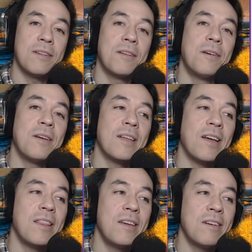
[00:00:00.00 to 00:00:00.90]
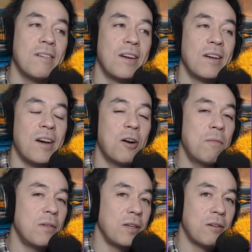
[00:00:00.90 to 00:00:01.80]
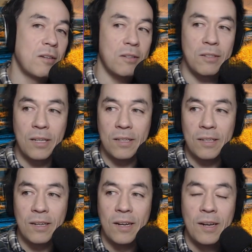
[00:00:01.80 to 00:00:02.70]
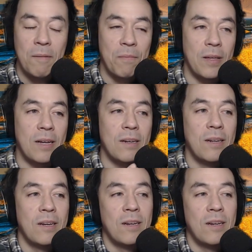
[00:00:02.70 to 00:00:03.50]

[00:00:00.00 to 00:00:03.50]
So yeah, I think hopefully you're understanding that.